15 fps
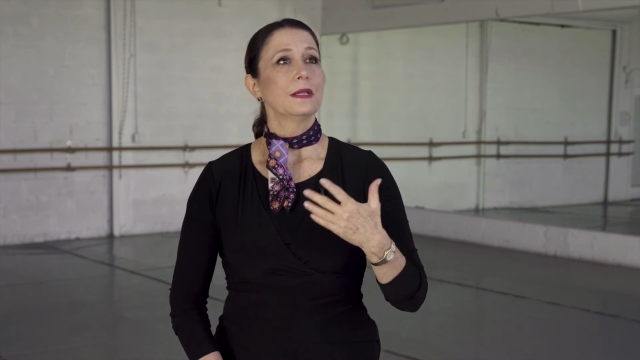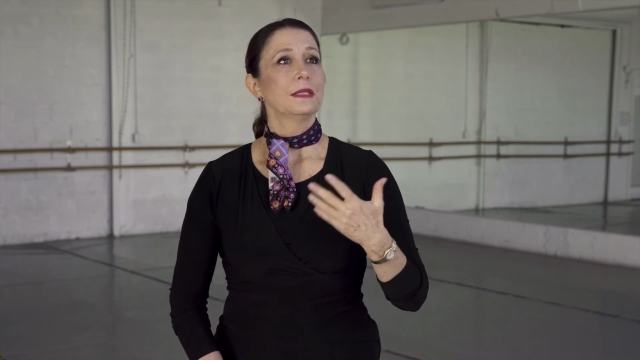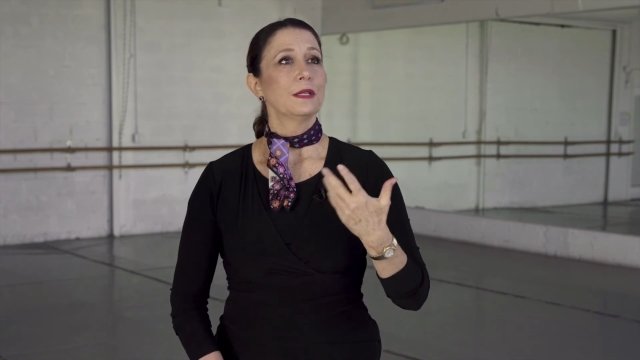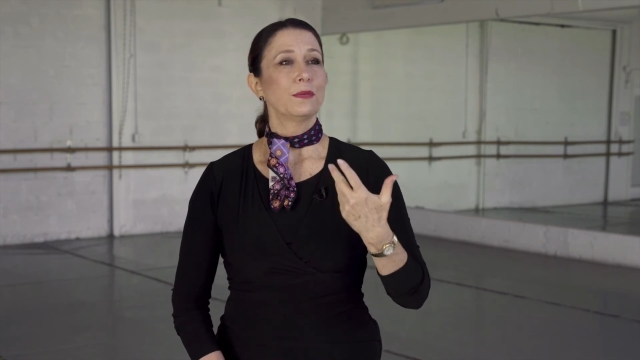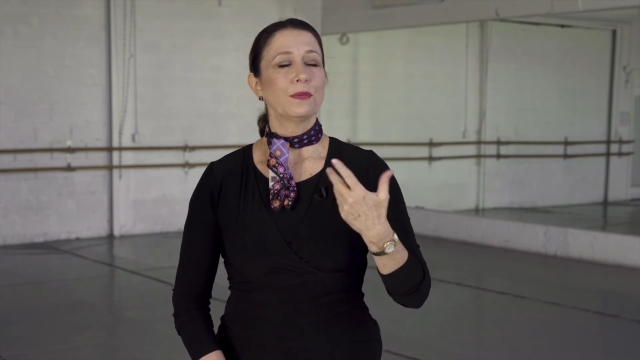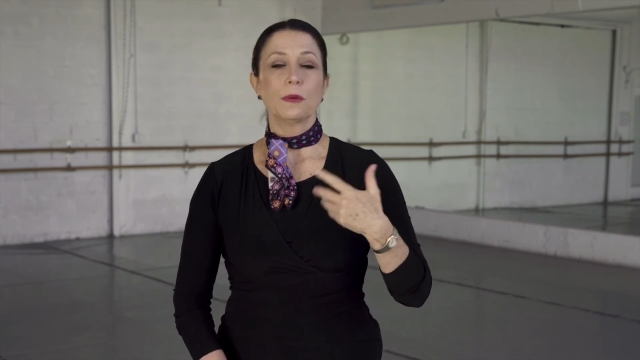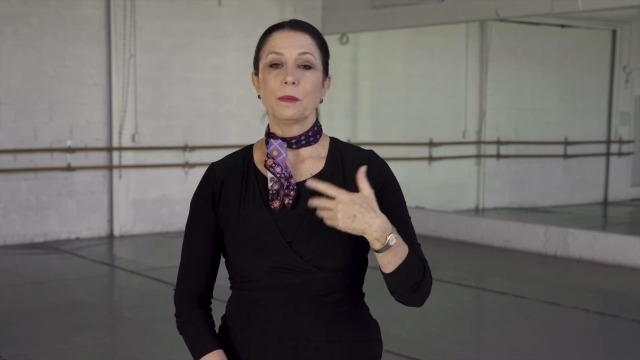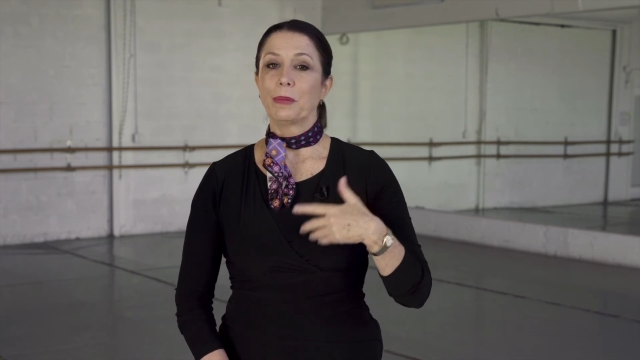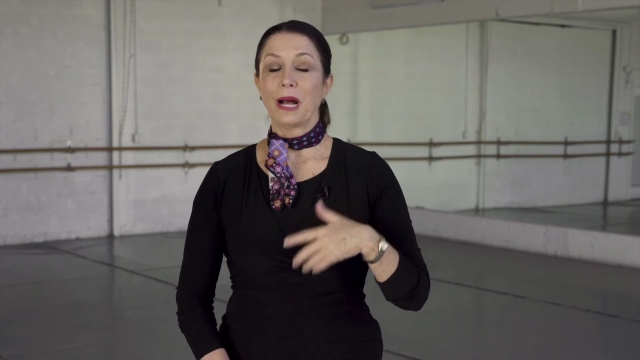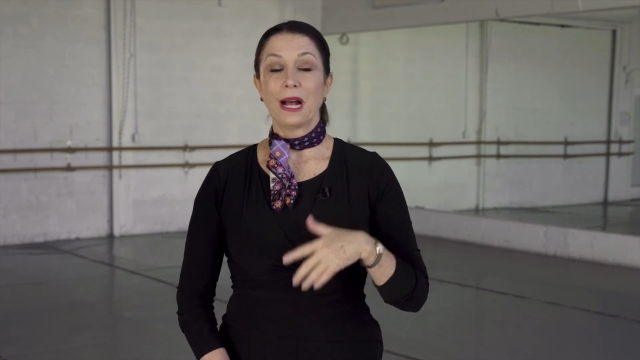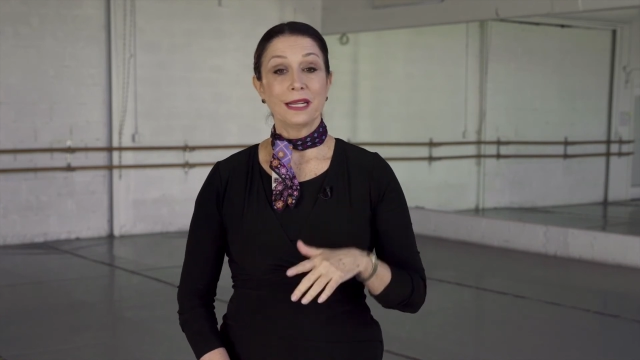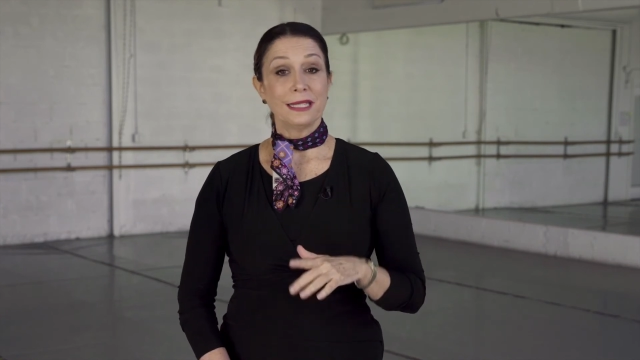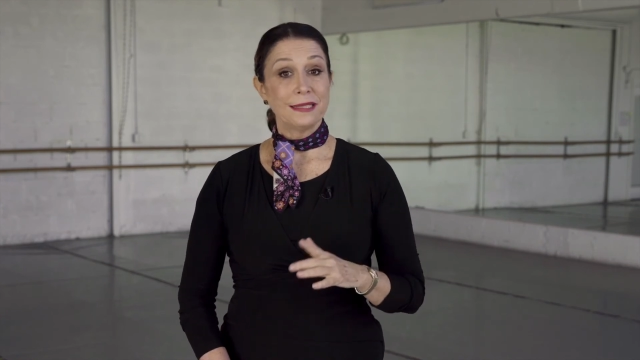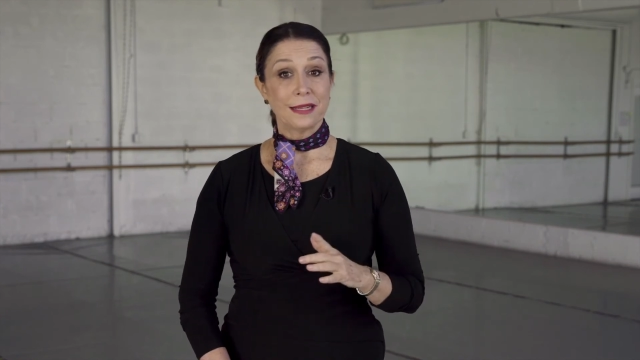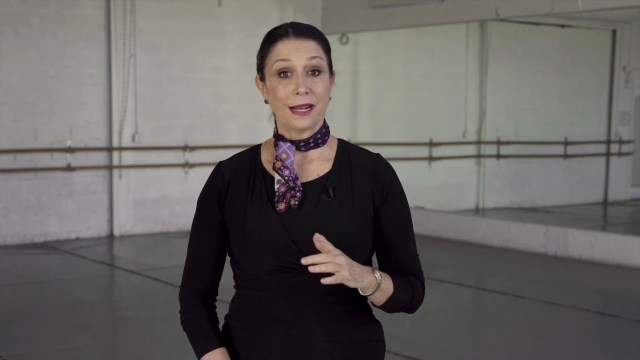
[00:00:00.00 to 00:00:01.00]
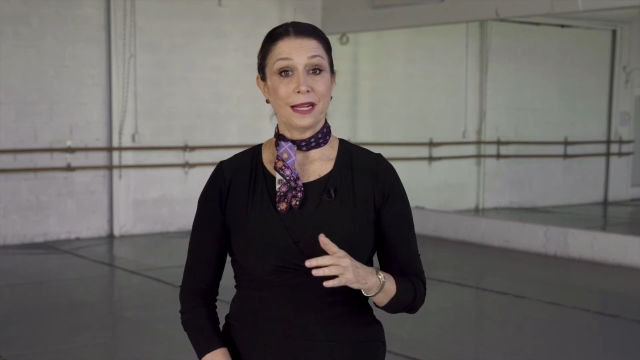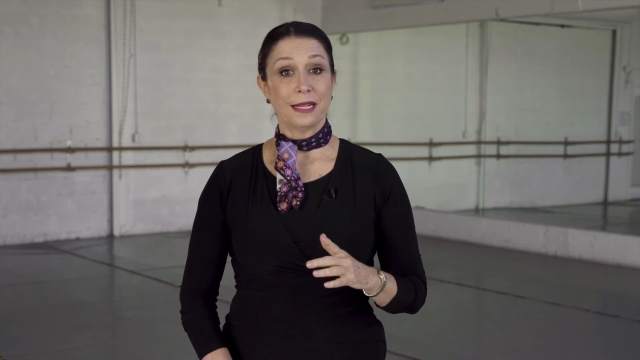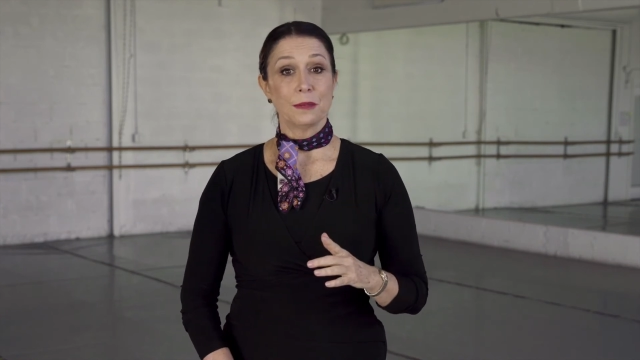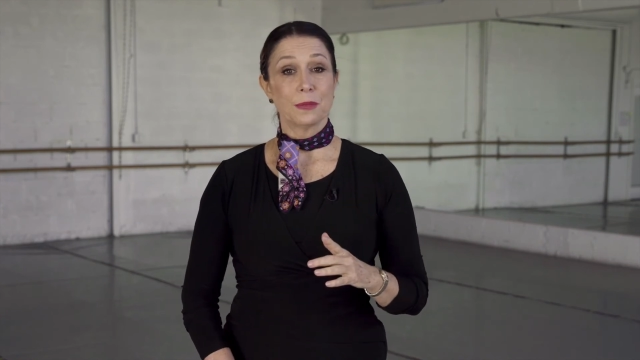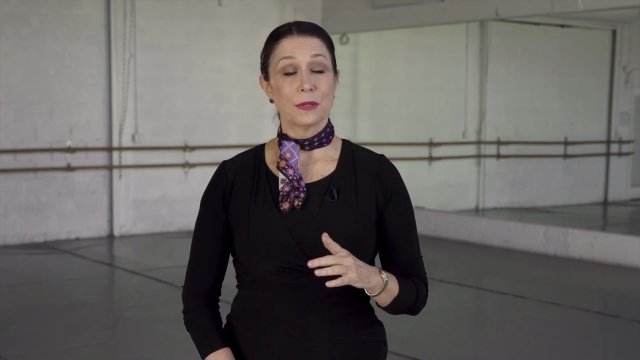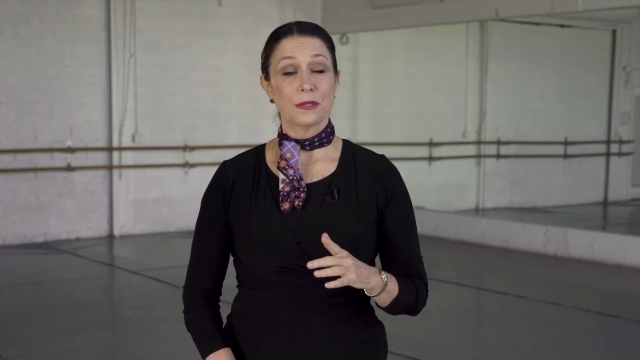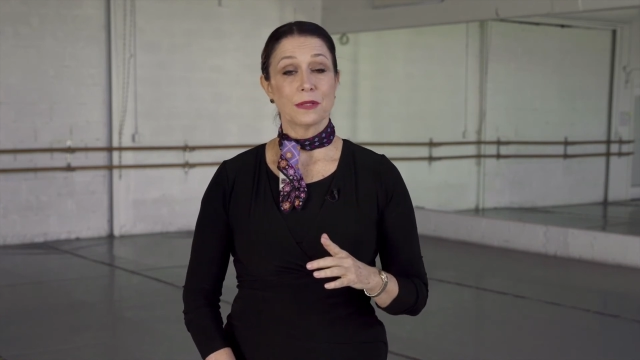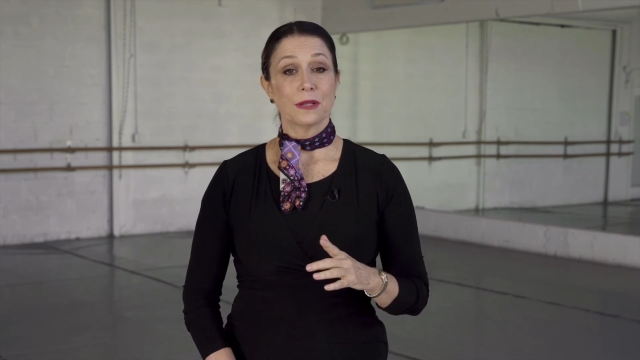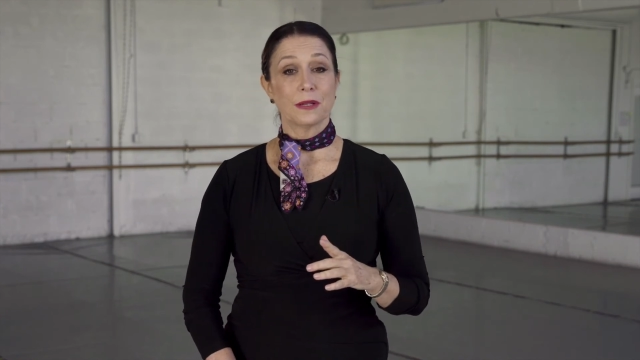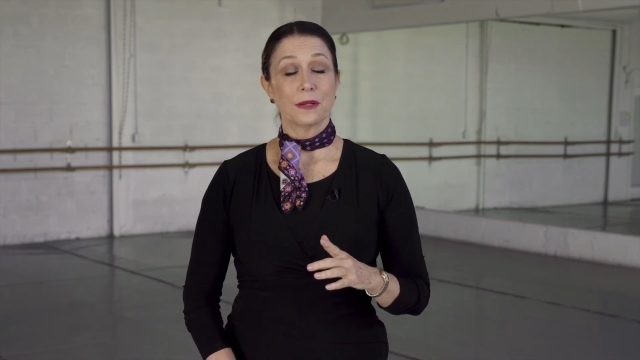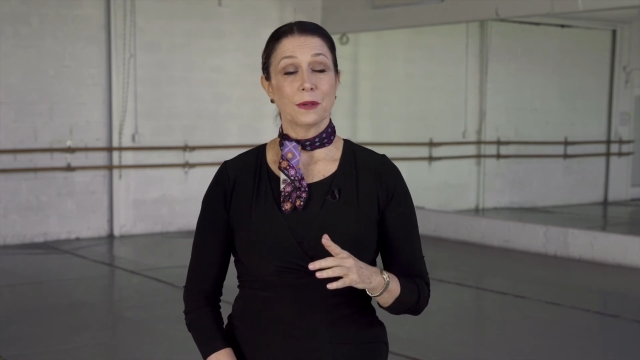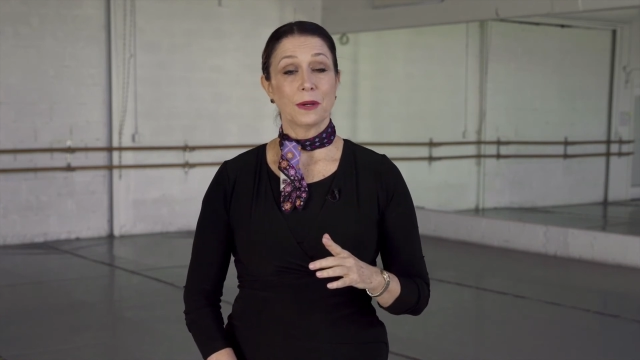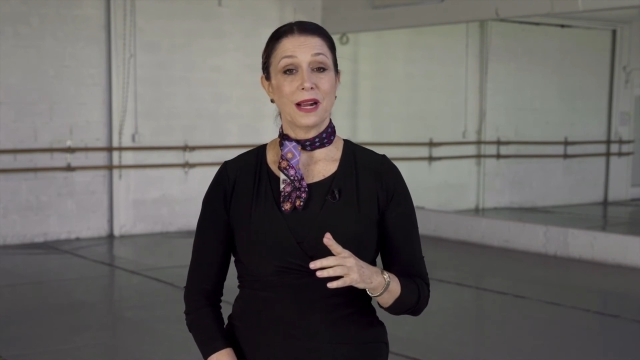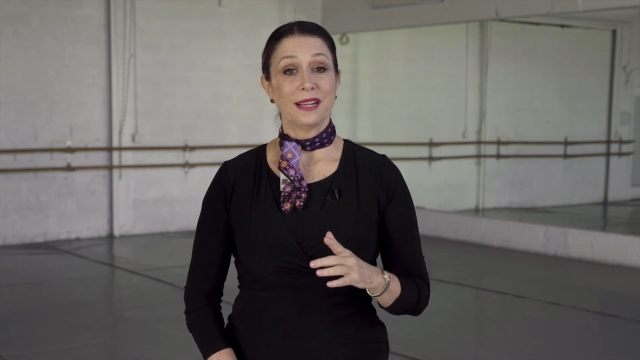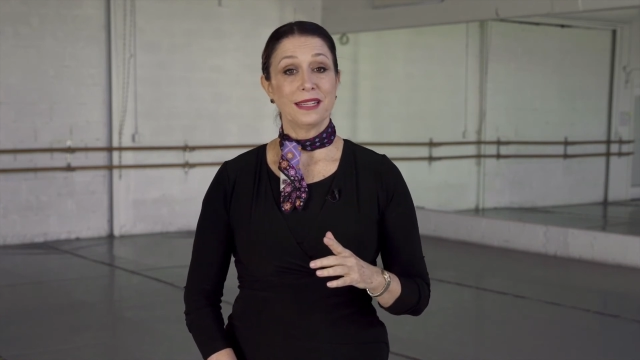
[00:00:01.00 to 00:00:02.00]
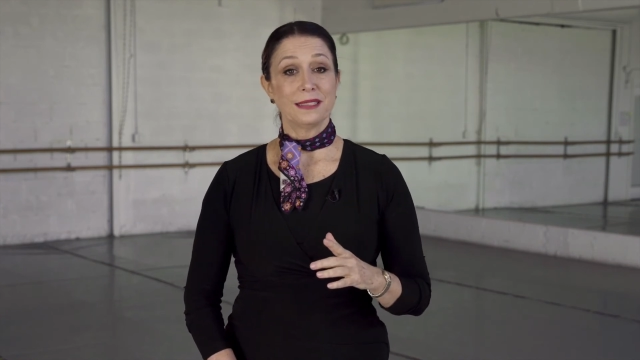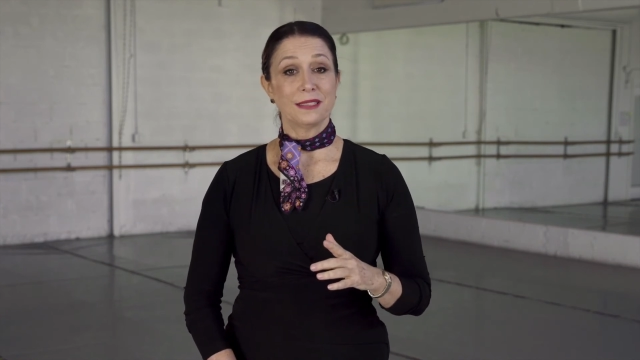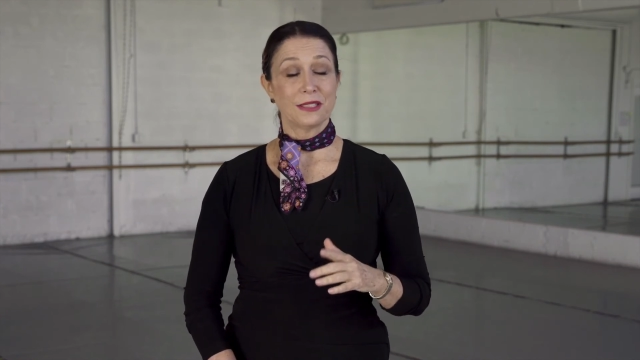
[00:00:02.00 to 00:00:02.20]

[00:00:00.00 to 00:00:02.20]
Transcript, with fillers: different body types, right?